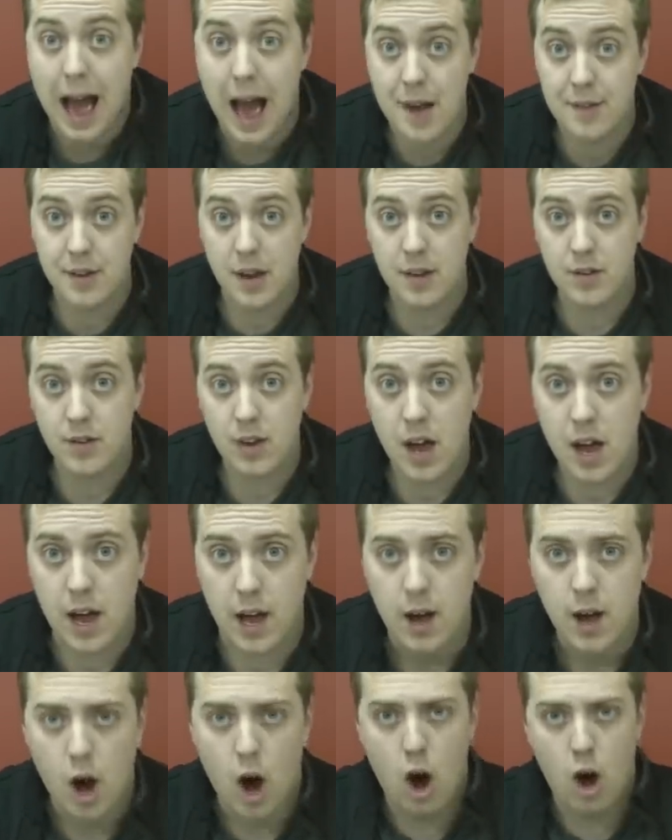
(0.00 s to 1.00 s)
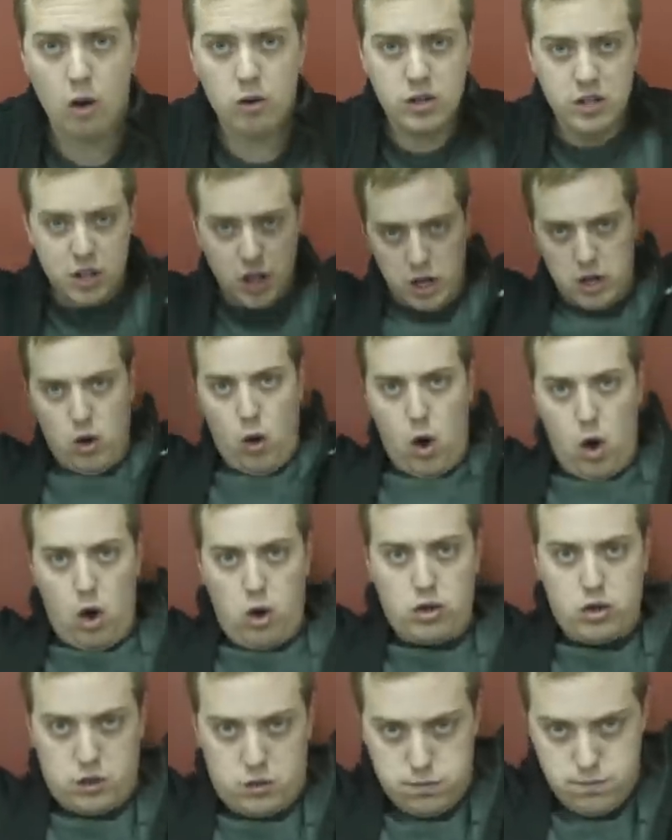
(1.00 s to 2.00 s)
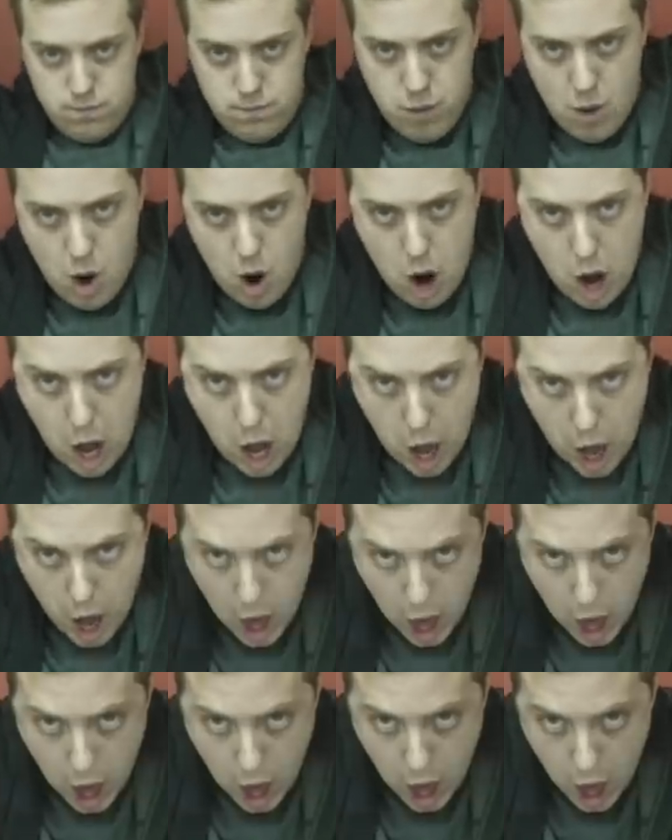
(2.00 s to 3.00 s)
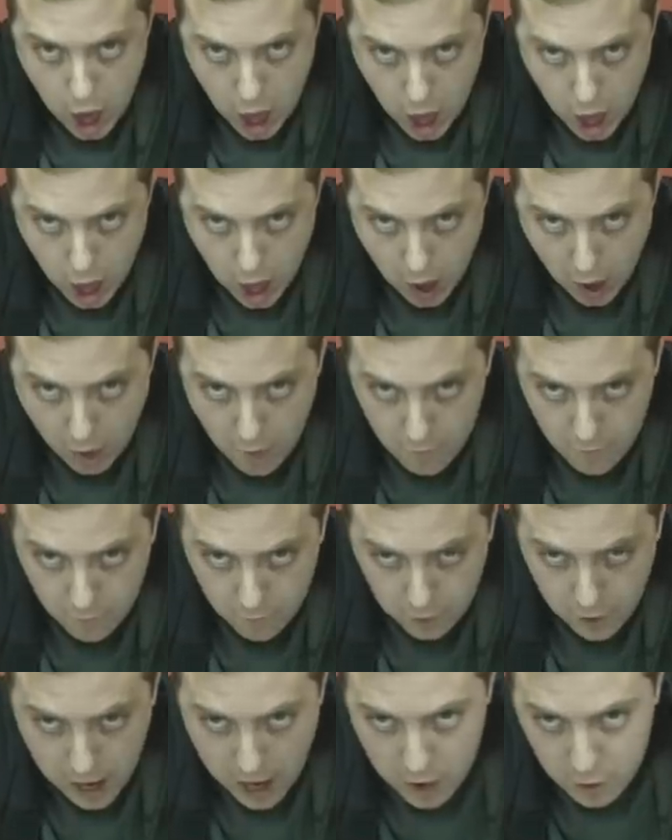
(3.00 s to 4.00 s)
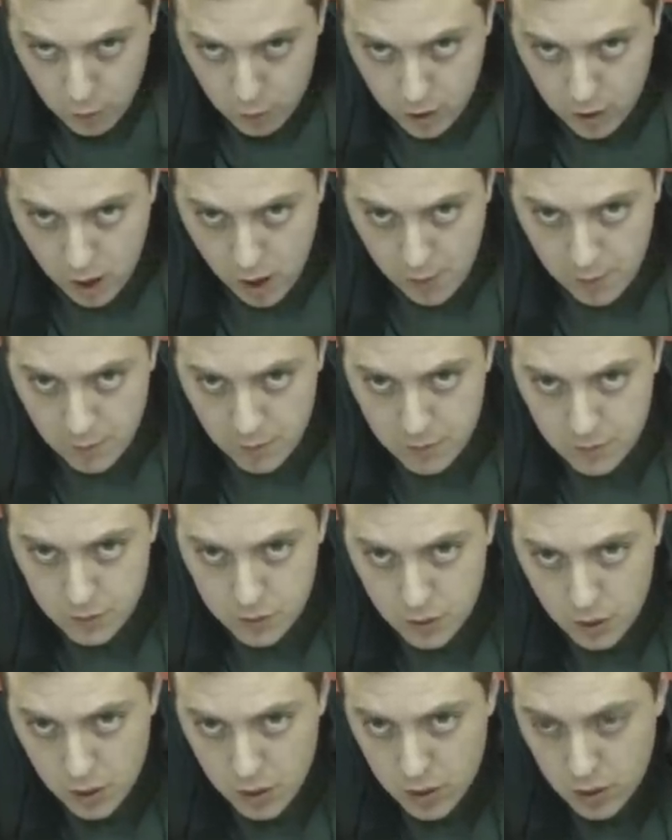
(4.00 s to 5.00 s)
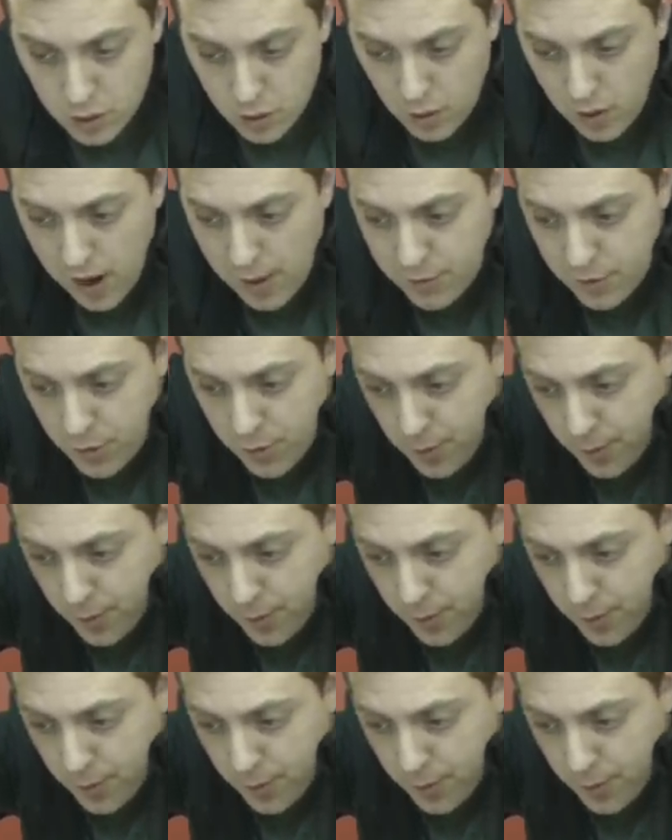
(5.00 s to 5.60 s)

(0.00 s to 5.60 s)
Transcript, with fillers: As I say, Hulk is like, Hulk smash! Oh, Flash would come, grab